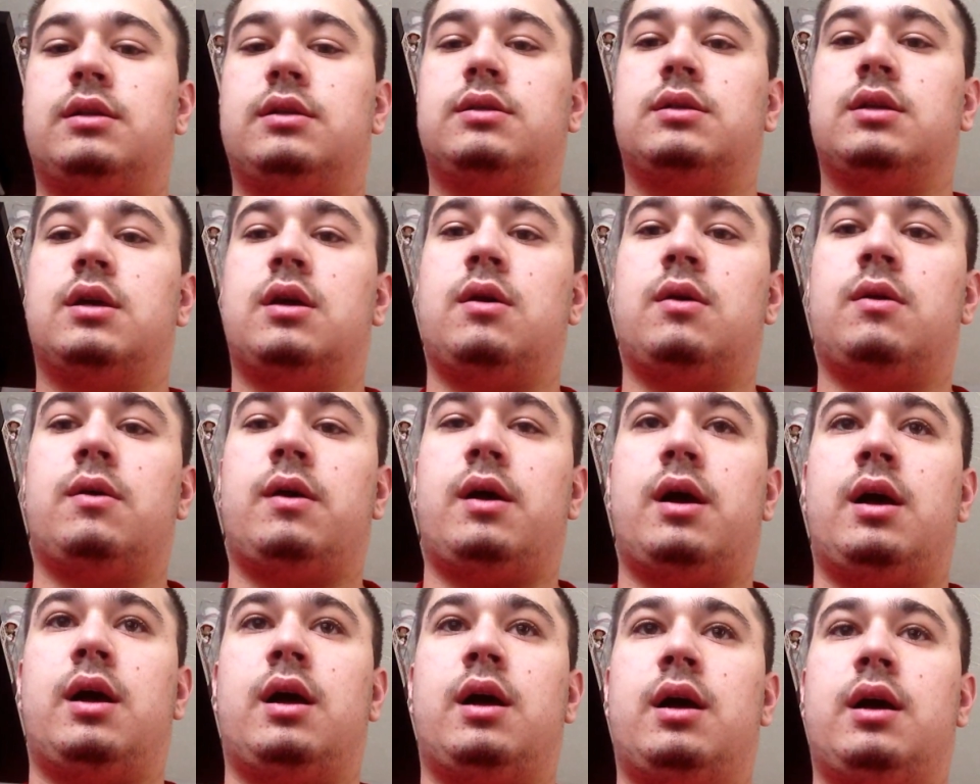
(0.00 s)
So
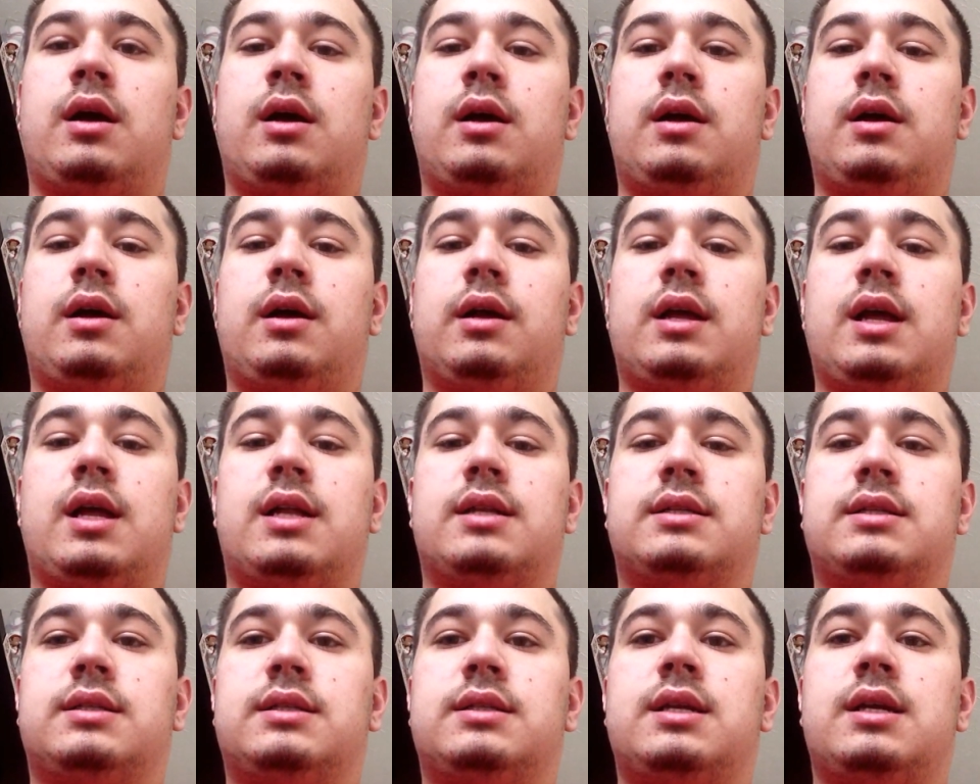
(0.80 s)
uh, I
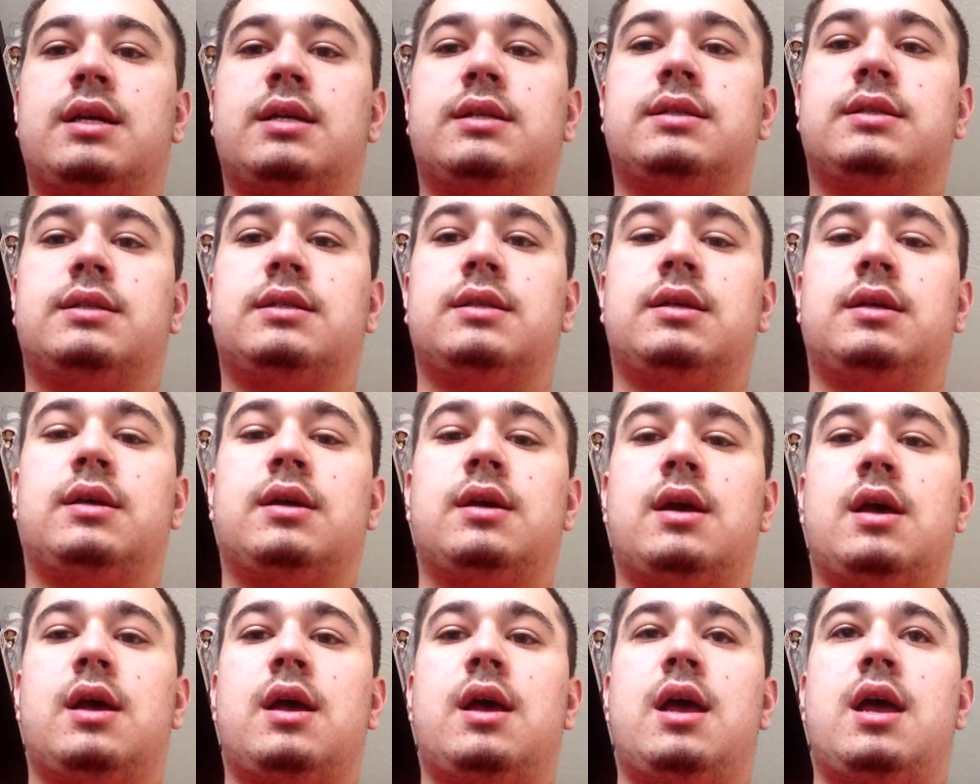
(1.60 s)
got six
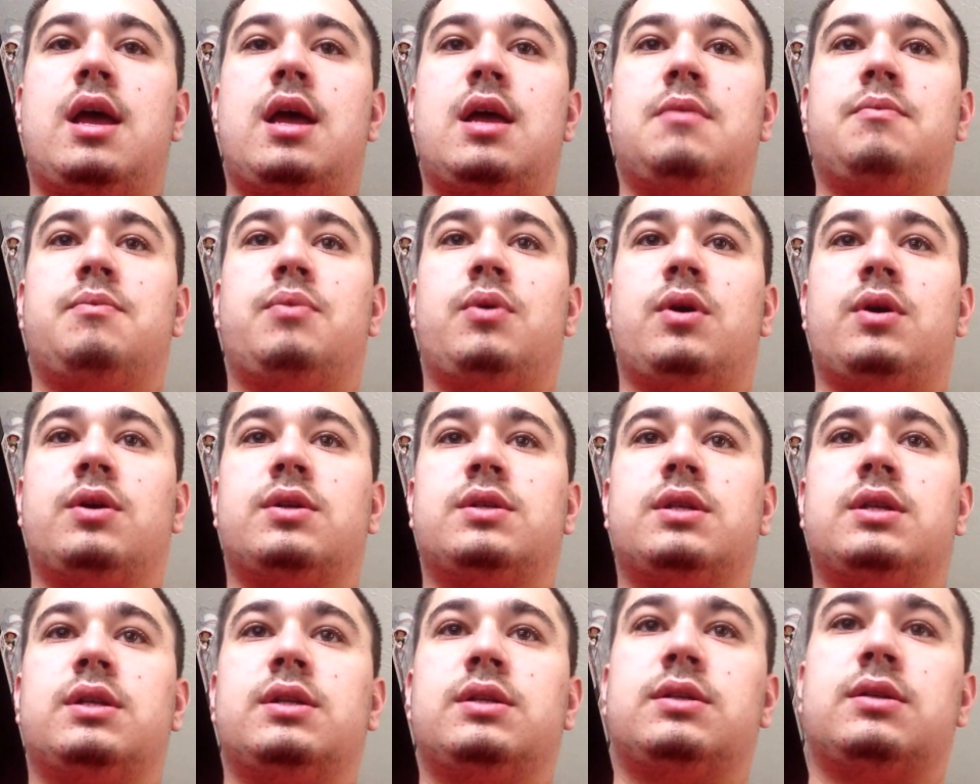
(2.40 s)
in
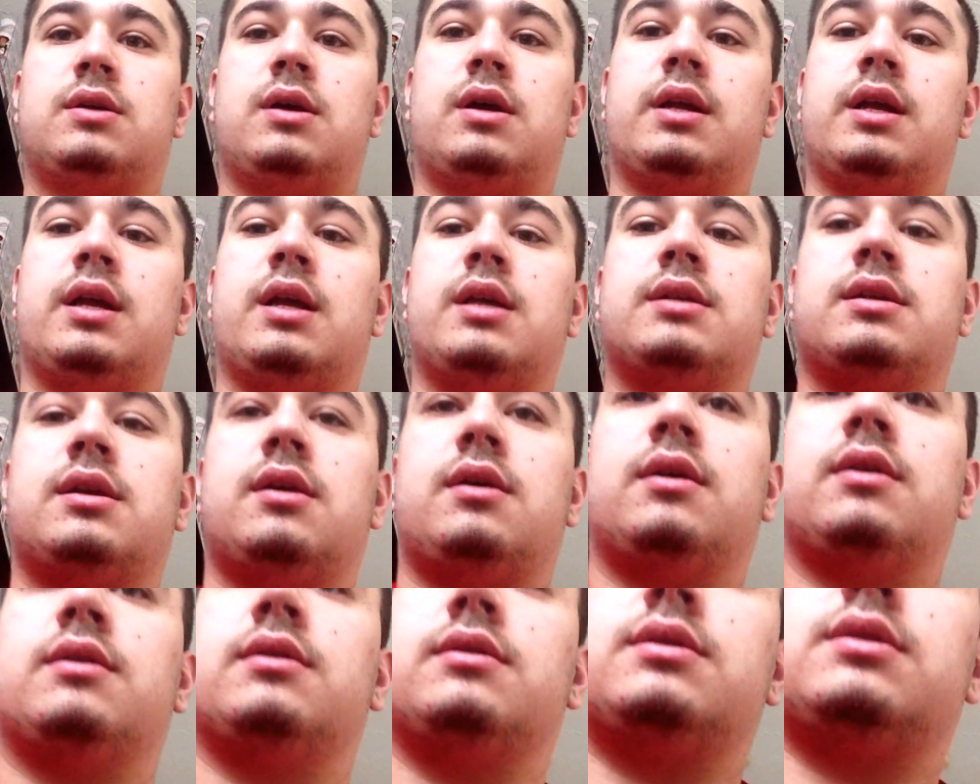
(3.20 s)
person, so I guess
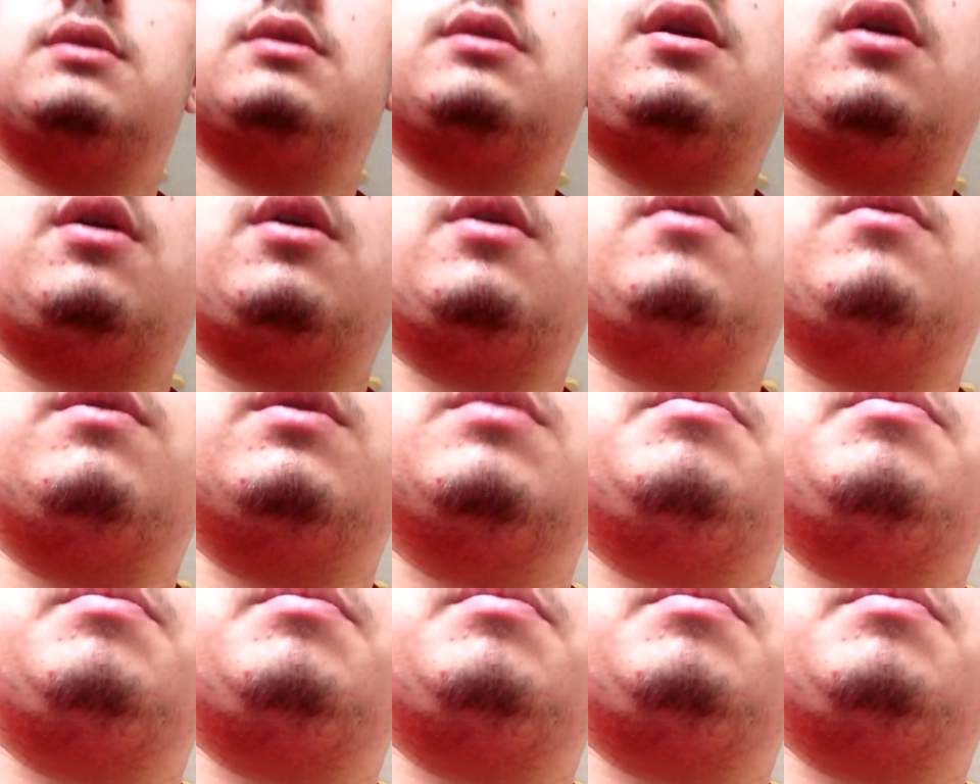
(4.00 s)
I'll start